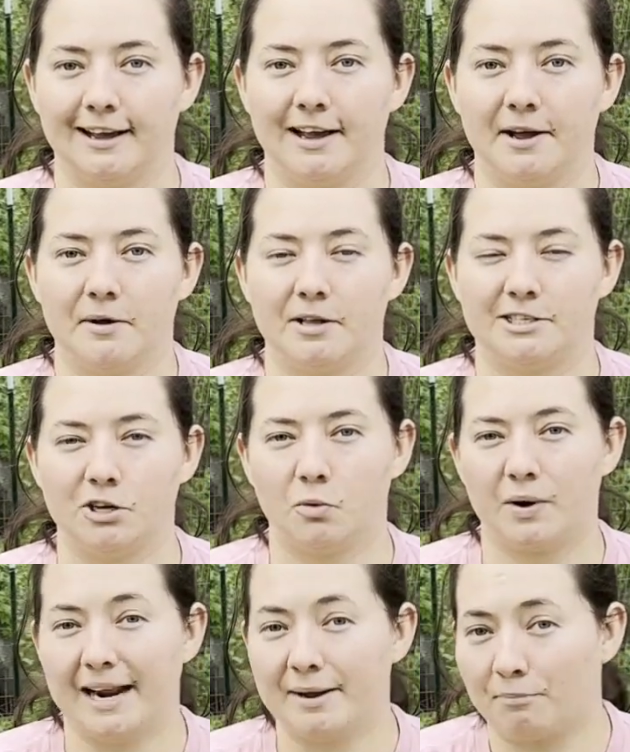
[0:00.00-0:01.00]
So when
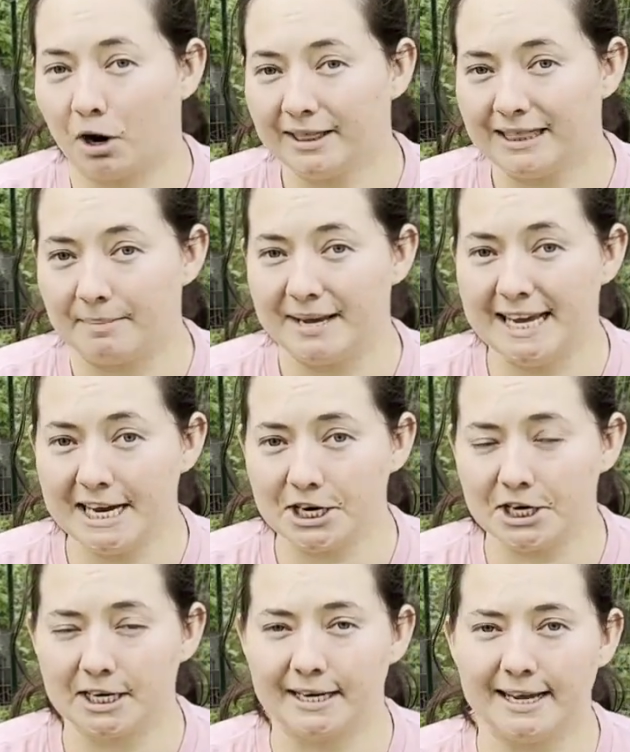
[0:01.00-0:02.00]
I brought them
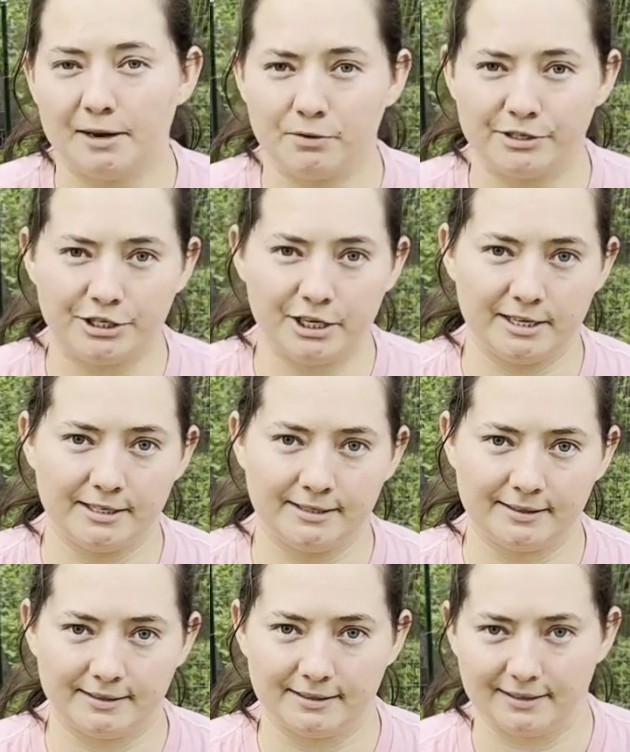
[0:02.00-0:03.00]
here, it was just
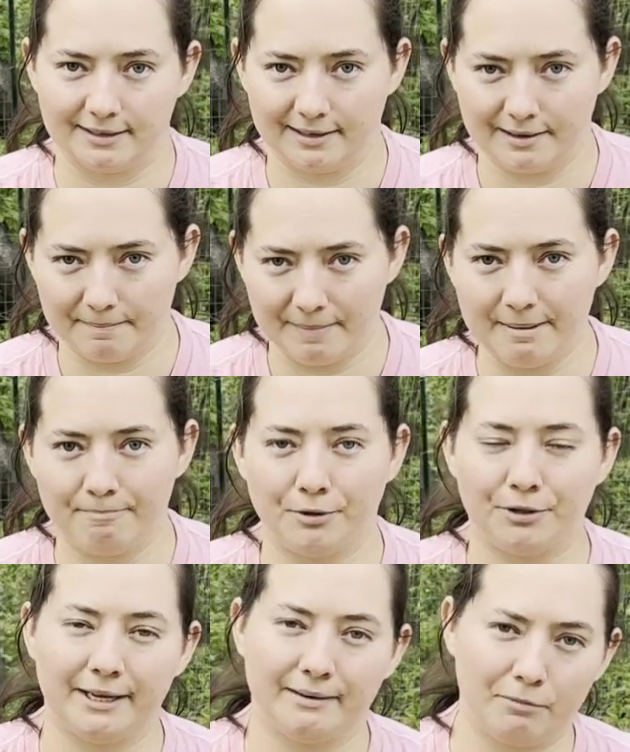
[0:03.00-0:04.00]
Maple
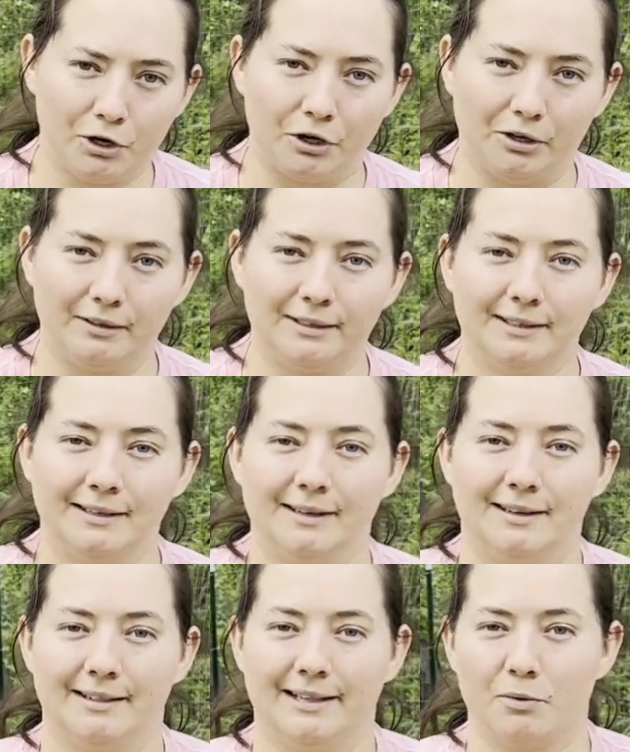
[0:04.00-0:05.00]
and Merle.
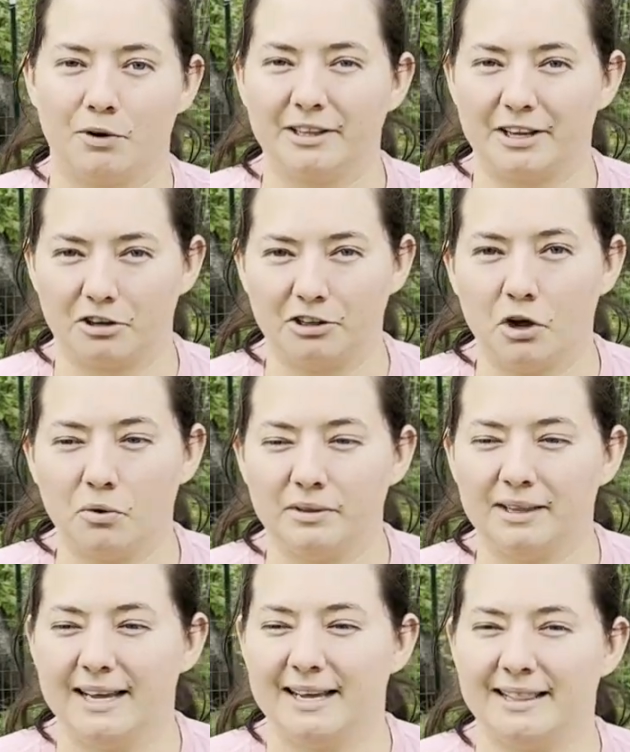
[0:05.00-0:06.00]
And they were a little
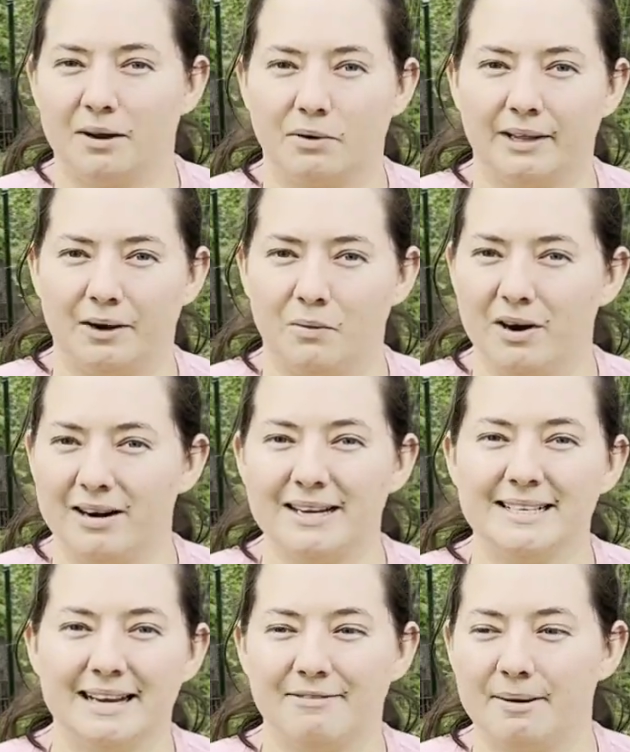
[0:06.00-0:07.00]
lonely and they were like, where is
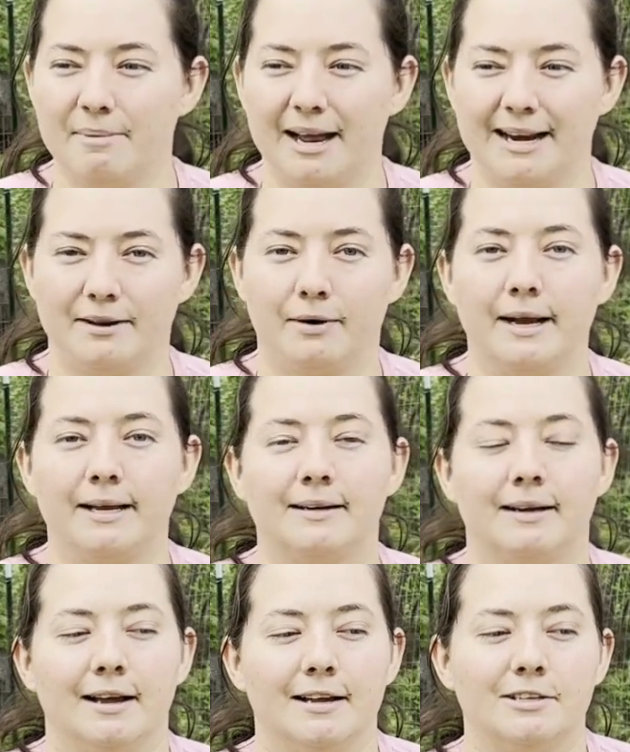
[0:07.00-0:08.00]
everybody, right?
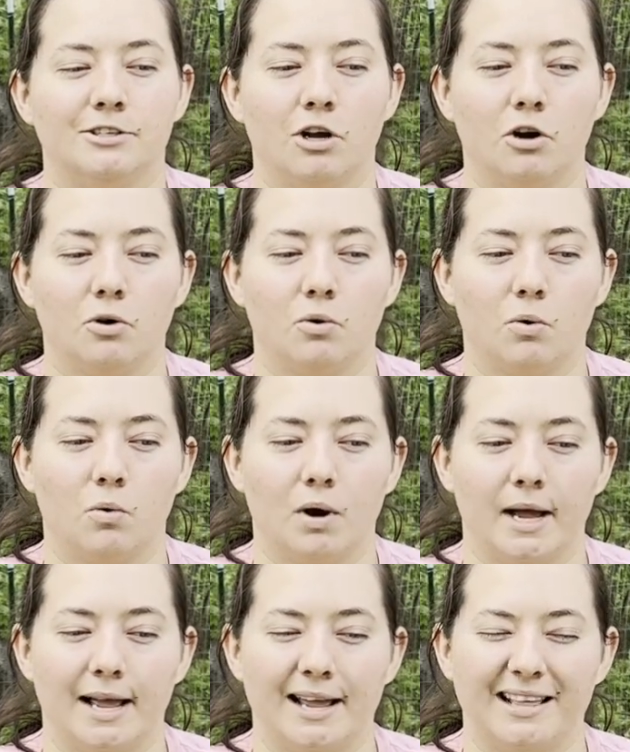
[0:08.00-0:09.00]
So
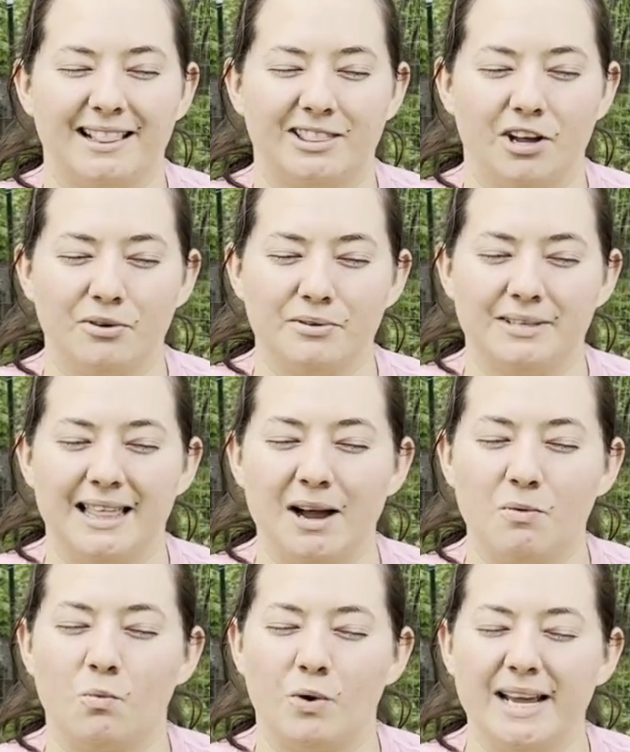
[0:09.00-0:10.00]
that
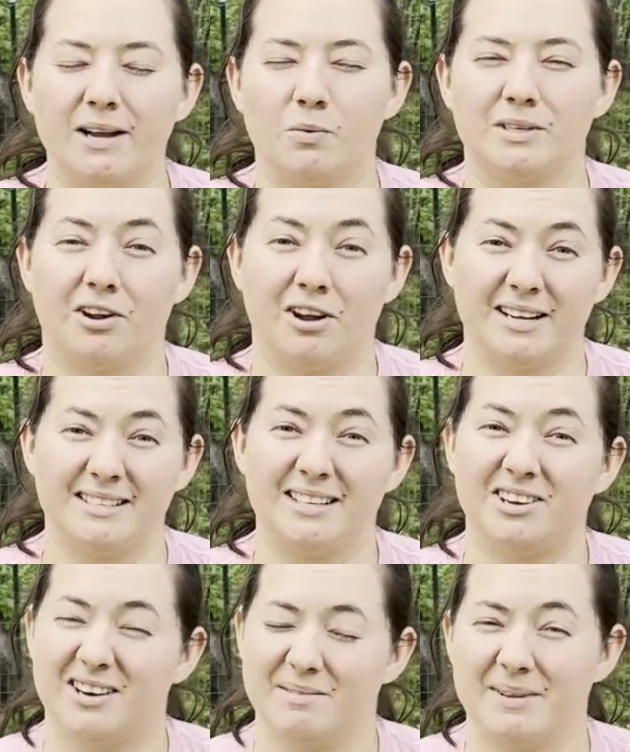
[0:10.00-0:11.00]
week was honestly
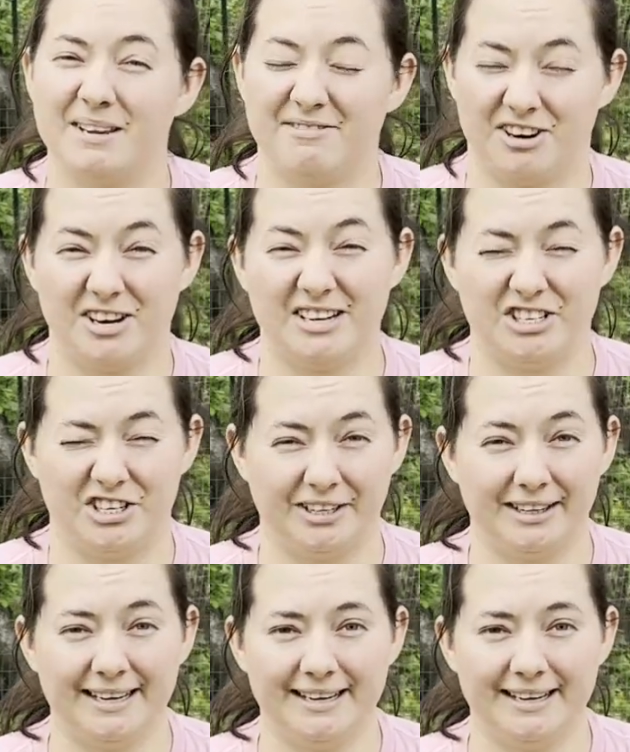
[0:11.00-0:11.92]
going to be very chilly,